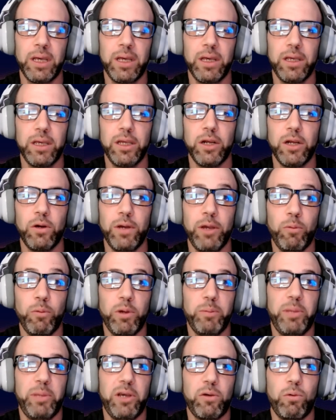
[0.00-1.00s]
it
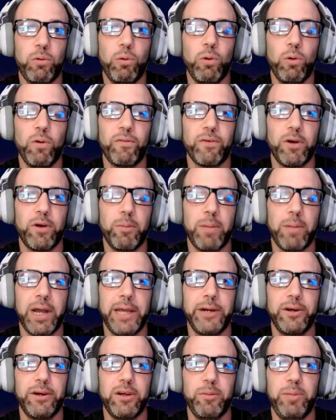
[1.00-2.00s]
would be cool for a
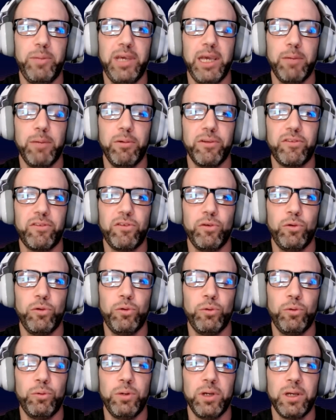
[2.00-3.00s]
miner to be able
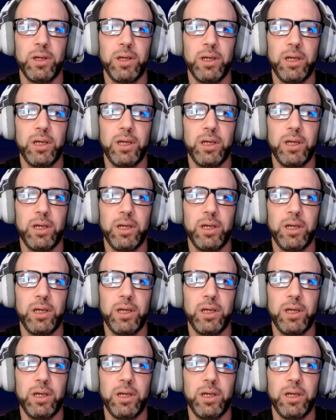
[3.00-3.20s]
to